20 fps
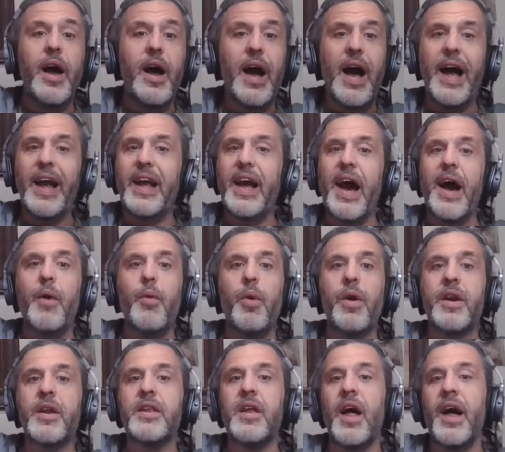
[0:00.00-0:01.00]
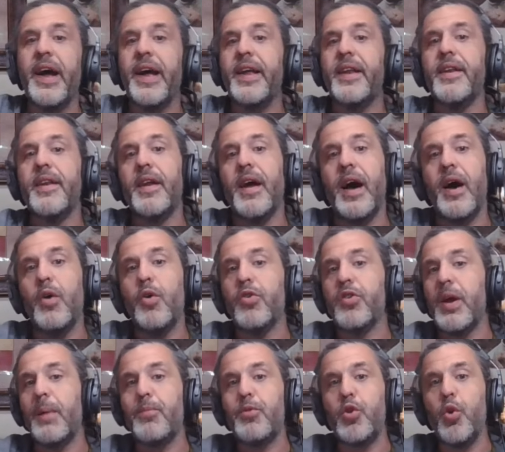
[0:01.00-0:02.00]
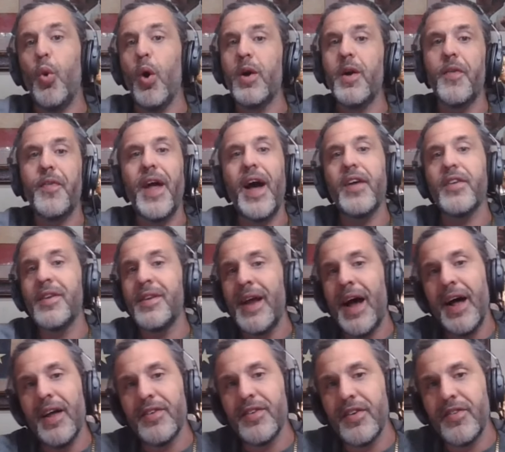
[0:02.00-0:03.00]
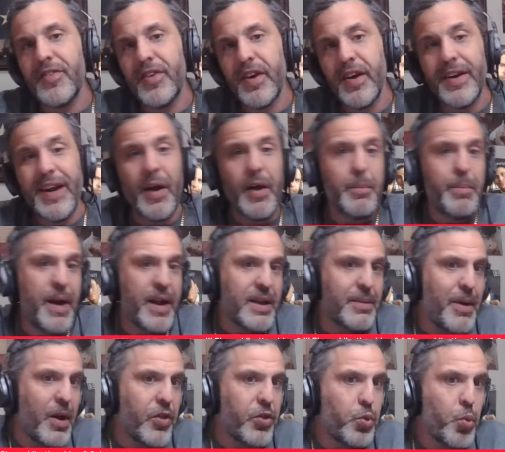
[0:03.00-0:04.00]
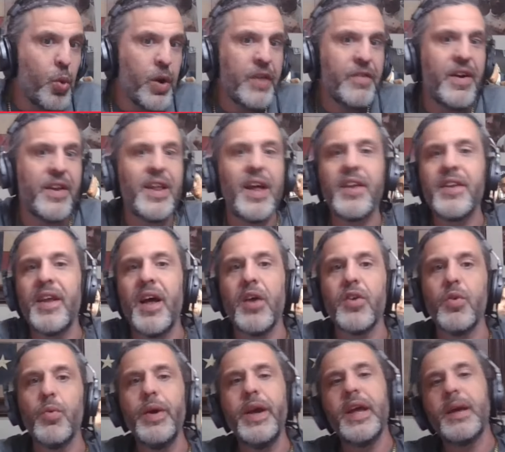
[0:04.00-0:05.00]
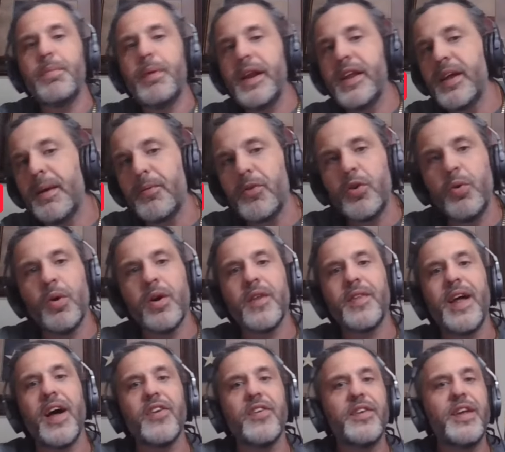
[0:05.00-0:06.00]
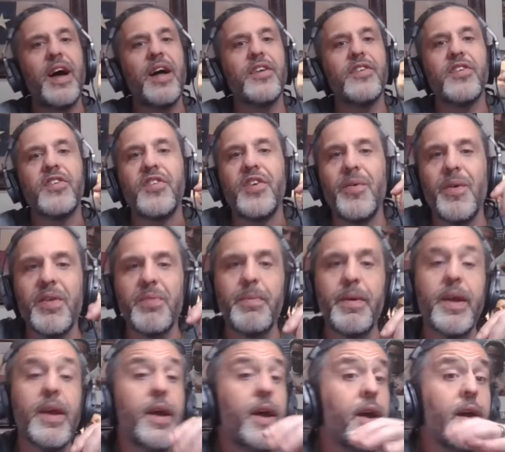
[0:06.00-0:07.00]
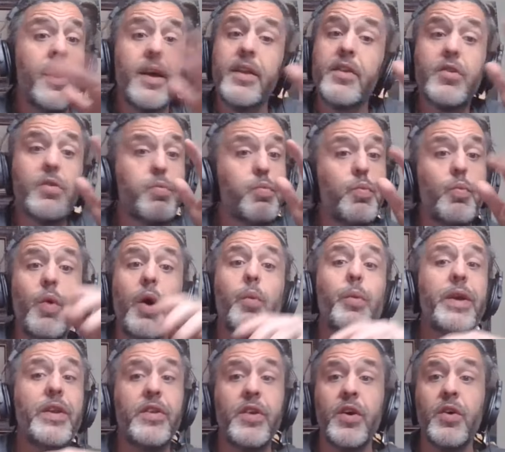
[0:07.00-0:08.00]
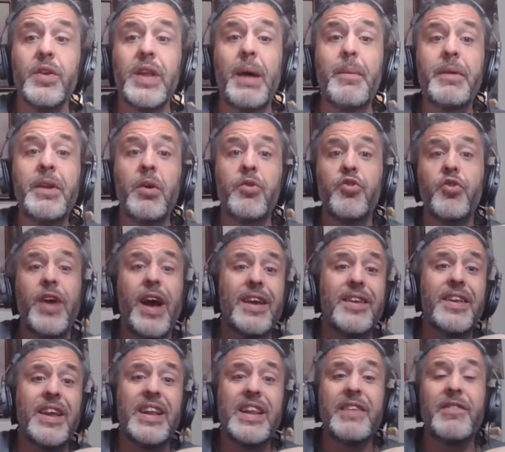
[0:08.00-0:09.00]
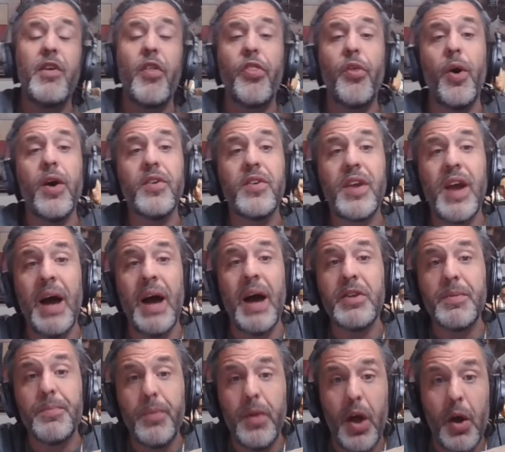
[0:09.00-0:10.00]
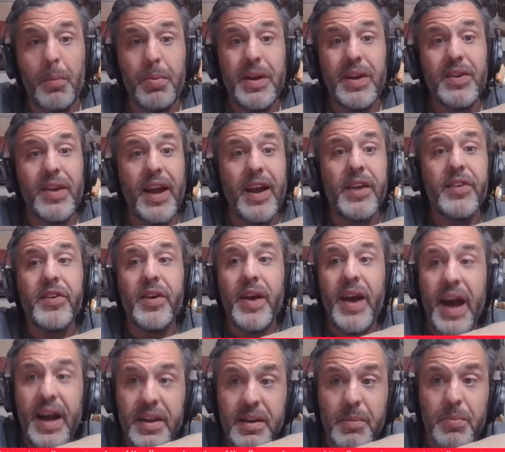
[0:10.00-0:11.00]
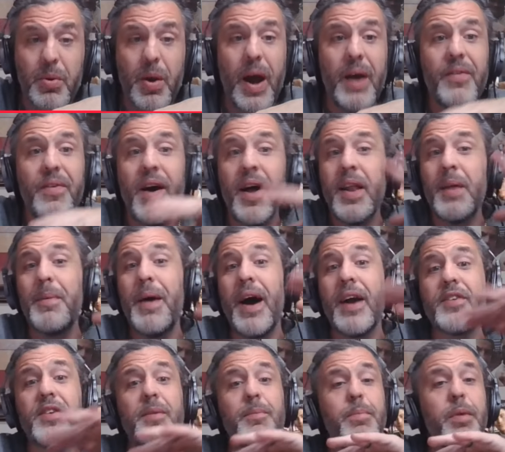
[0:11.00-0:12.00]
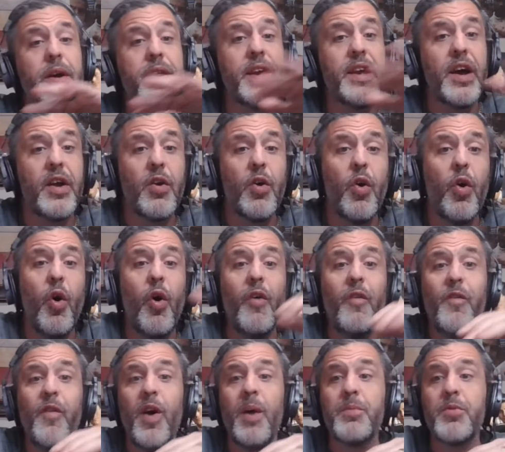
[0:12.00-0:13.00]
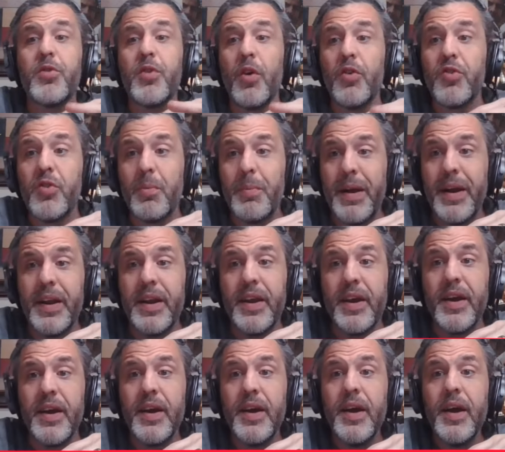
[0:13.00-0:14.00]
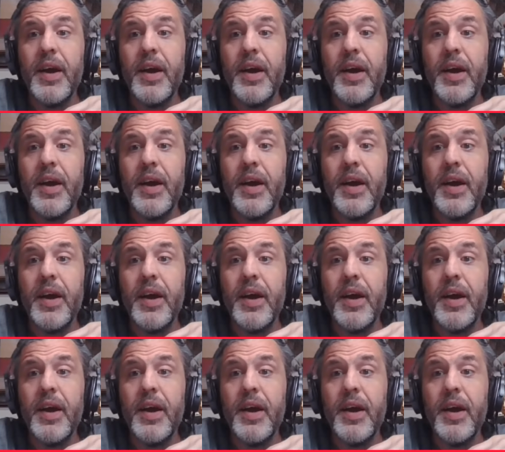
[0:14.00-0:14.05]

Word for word: I got one client uh, who's up two hundred thousand dollars this year. Now he bets about twenty five thousand dollars a week, but he's up two hundred thousand dollars this year with me. This is what we do. Let me know what you guys think. Leave your thoughts, comments below. Please like, share, and subscribe. Follow Boxing Bookie on all forms of social media.